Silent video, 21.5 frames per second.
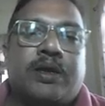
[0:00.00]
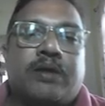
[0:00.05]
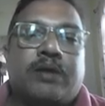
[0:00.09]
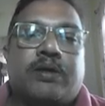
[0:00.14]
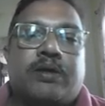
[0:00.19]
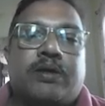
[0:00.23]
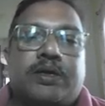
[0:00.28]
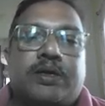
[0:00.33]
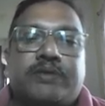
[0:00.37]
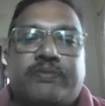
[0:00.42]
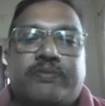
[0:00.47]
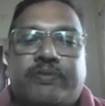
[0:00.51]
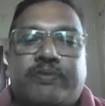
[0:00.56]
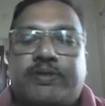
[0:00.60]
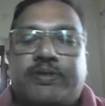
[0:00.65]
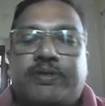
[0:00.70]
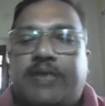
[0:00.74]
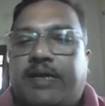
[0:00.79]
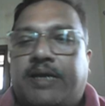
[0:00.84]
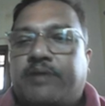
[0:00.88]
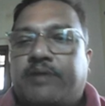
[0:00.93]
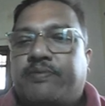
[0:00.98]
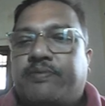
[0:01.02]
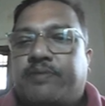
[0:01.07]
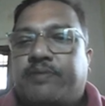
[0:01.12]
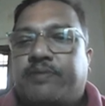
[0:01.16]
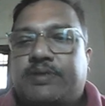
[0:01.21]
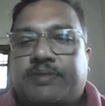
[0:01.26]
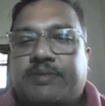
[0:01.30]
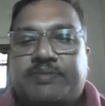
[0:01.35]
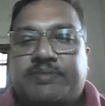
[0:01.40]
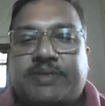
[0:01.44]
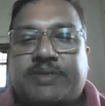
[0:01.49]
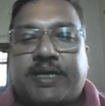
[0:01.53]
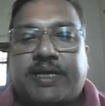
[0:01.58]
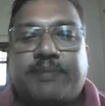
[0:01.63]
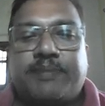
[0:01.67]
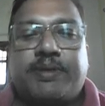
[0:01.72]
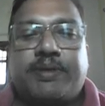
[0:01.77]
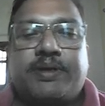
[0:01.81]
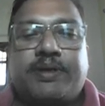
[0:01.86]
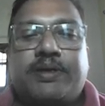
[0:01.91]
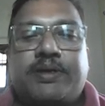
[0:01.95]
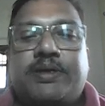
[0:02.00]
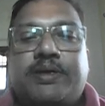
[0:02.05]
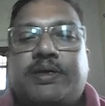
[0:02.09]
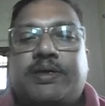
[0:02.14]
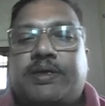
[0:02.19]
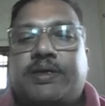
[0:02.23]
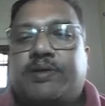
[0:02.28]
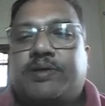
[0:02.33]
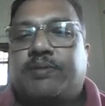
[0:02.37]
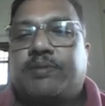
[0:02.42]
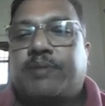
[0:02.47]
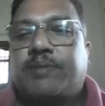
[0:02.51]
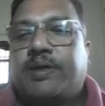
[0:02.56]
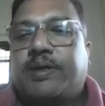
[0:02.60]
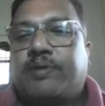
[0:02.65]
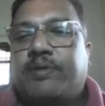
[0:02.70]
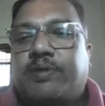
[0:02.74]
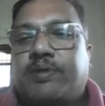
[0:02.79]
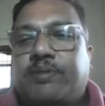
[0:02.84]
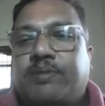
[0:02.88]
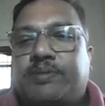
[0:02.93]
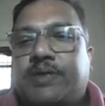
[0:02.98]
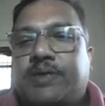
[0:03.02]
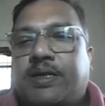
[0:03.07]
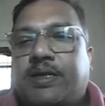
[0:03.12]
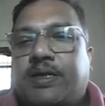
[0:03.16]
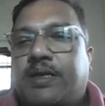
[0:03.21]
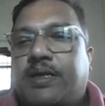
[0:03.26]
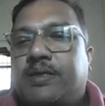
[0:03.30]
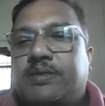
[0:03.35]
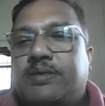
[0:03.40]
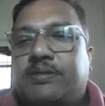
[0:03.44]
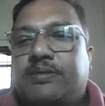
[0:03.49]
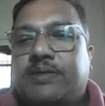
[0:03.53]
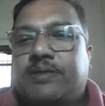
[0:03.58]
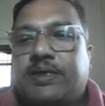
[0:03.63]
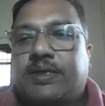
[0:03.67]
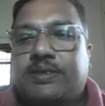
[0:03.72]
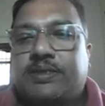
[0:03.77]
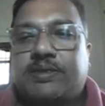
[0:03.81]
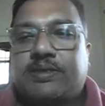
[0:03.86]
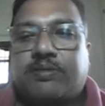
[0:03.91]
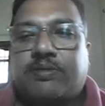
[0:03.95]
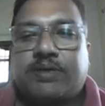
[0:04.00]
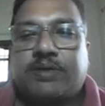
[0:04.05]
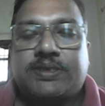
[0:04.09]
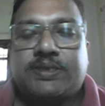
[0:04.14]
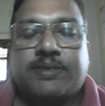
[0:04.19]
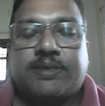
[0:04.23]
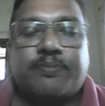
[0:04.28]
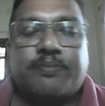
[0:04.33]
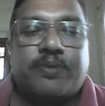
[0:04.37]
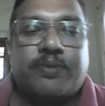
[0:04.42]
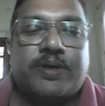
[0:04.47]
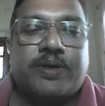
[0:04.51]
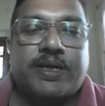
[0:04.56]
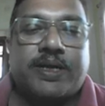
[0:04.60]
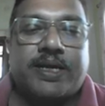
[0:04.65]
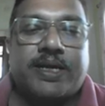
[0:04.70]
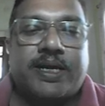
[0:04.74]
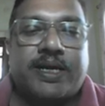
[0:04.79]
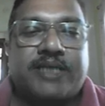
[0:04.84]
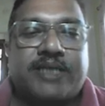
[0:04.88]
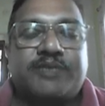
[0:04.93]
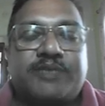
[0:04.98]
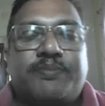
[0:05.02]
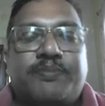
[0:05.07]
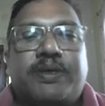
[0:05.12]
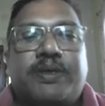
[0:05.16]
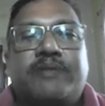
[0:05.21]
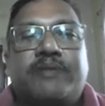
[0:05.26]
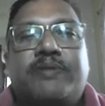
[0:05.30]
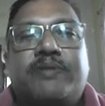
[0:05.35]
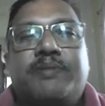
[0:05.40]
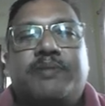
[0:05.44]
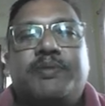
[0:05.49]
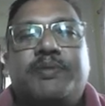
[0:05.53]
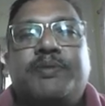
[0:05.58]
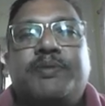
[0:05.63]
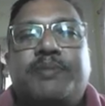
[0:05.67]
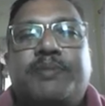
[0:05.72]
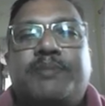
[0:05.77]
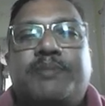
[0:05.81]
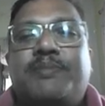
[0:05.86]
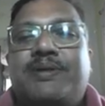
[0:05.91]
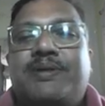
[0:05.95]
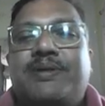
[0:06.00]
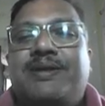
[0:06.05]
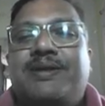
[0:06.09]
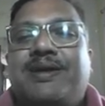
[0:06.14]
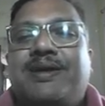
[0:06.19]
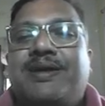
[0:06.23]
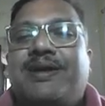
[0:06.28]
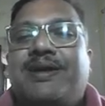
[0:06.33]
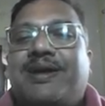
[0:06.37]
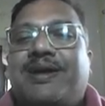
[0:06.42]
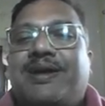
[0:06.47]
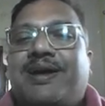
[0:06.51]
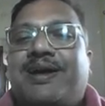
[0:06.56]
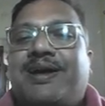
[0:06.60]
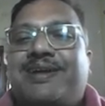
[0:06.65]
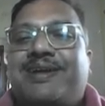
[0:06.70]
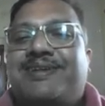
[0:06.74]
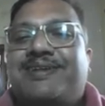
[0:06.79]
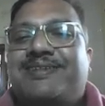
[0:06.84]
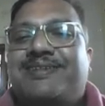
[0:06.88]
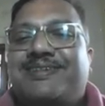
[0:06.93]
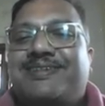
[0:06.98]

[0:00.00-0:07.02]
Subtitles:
Okay, so for thank you for subscribing to my YouTube channel. That is the only support that I expect from you people, and